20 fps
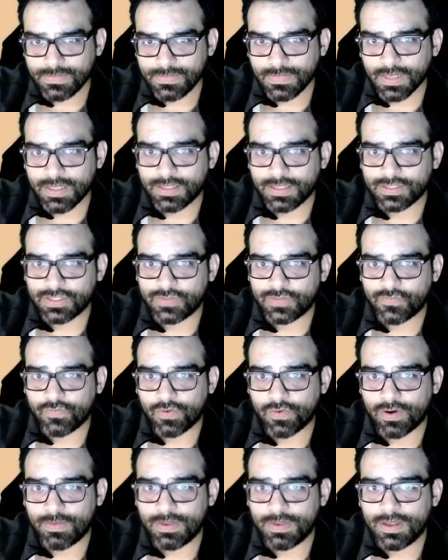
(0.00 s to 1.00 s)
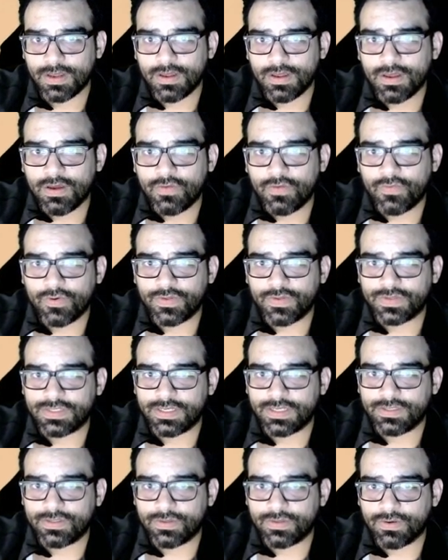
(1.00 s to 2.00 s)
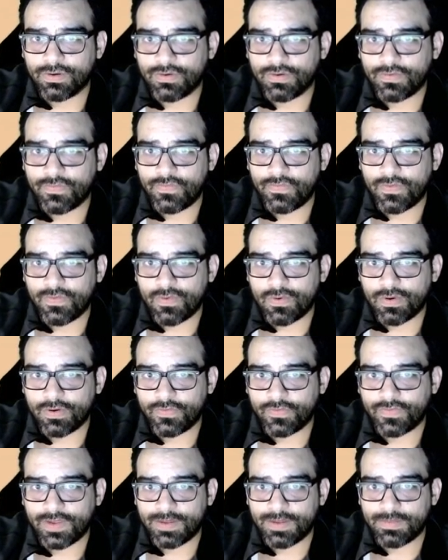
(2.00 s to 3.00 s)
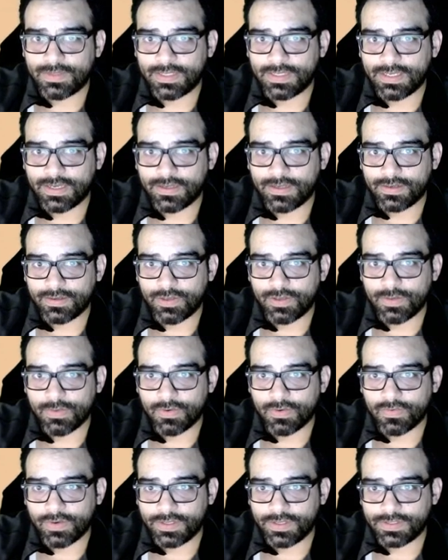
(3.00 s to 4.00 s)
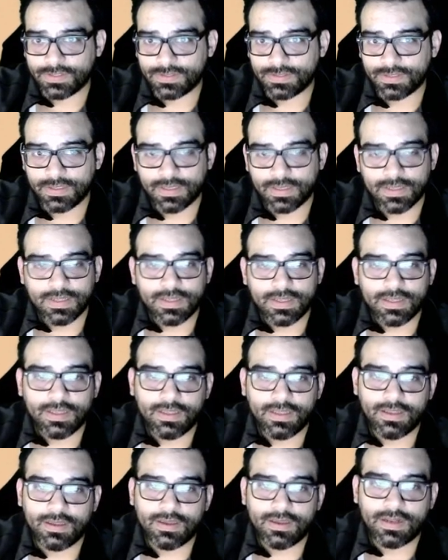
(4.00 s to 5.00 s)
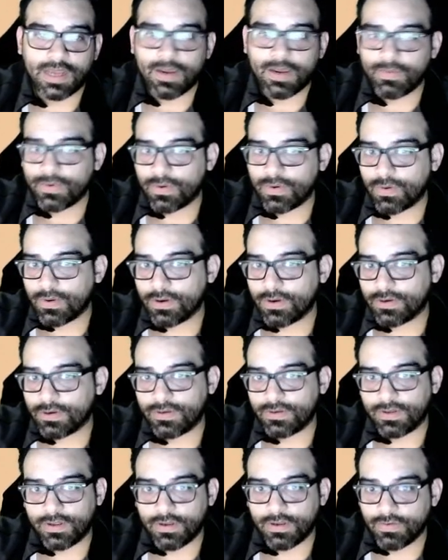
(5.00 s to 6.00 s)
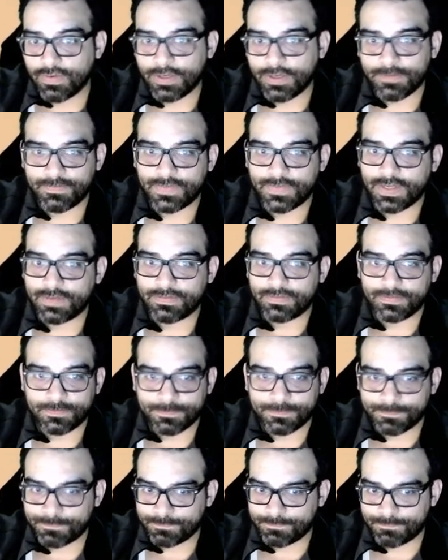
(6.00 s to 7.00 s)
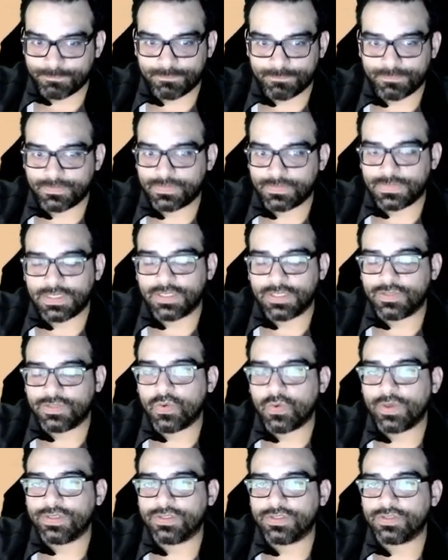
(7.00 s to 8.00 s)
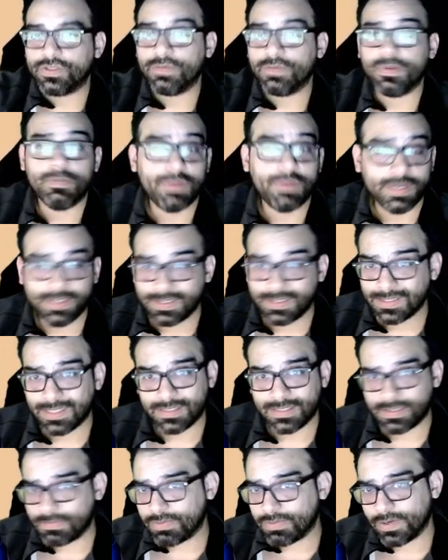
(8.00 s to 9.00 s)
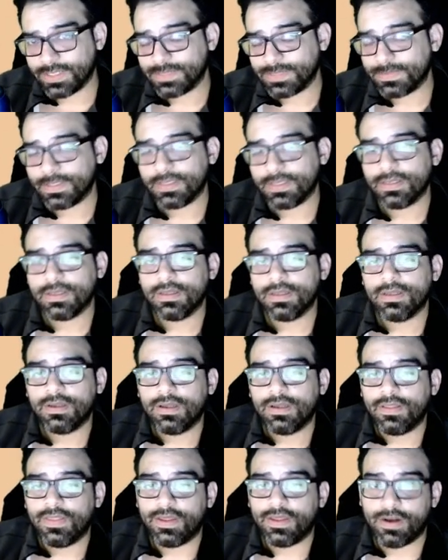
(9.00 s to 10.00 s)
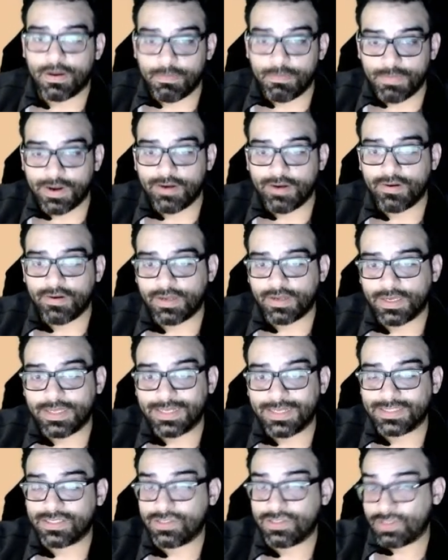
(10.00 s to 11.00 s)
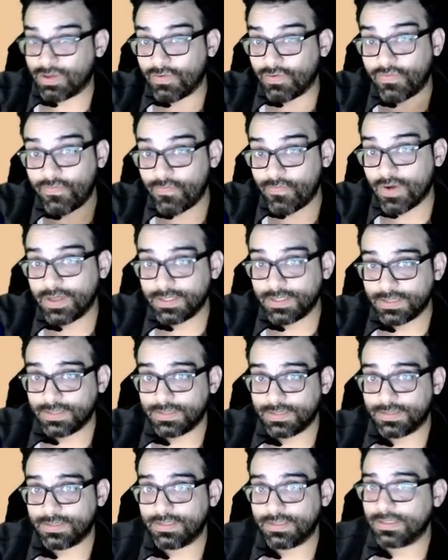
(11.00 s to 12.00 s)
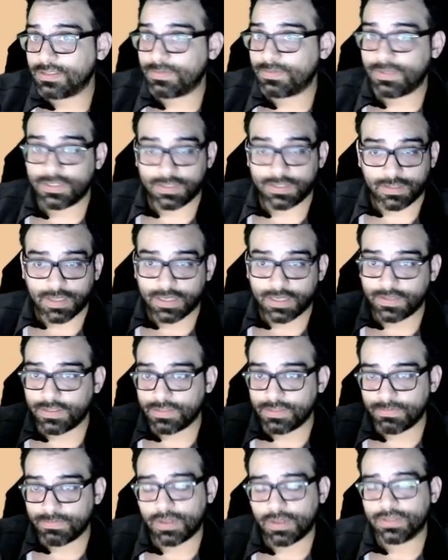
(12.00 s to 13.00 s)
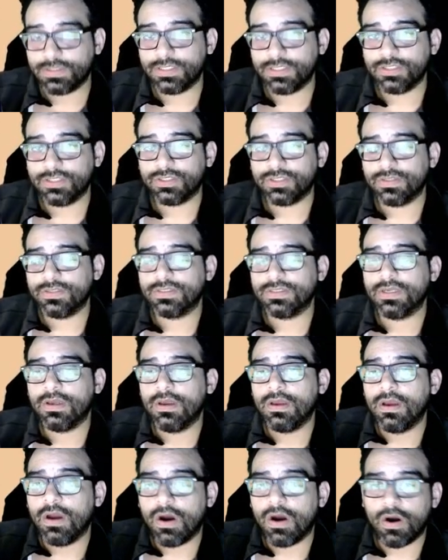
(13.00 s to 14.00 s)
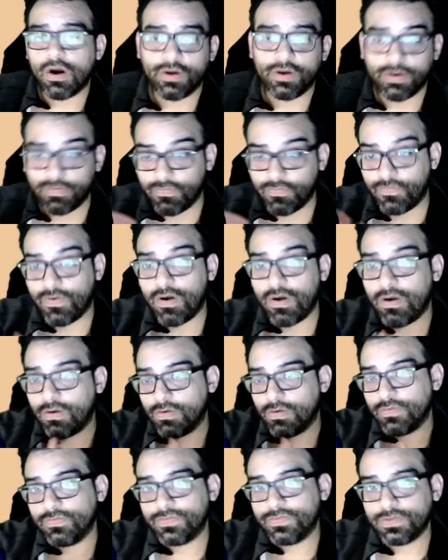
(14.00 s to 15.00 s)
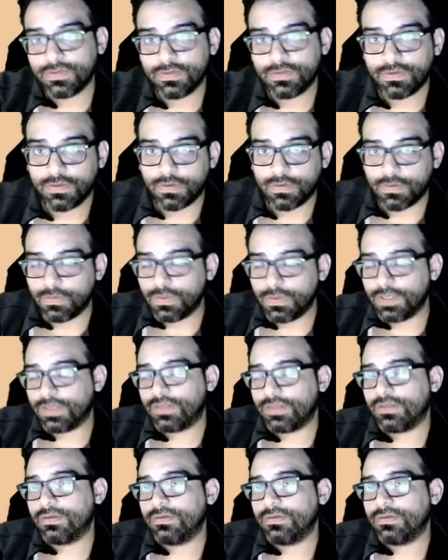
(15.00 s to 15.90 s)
This is for the Center for Family and Human Rights. And I would wholeheartedly agree that it's quite disturbing, but it does not surprise me that America, in essence, funds this, because a lot of these politicians are involved with